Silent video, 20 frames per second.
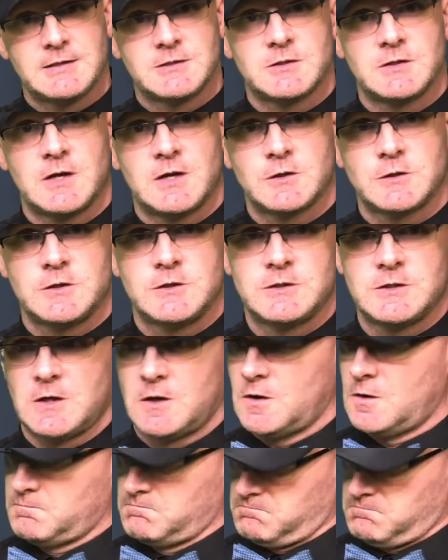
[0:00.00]
so now she
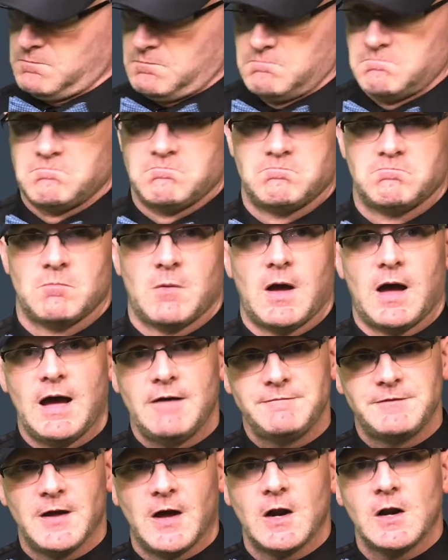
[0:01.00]
said,
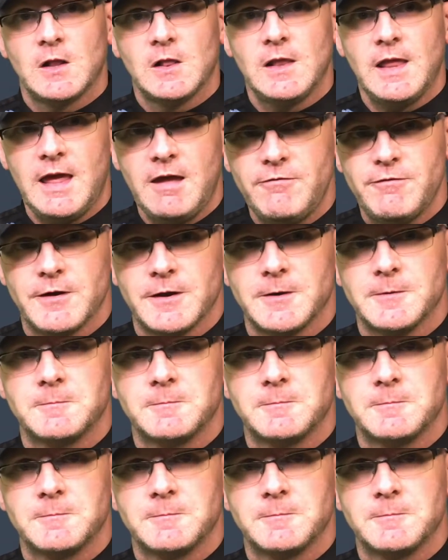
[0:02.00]
I've done 11.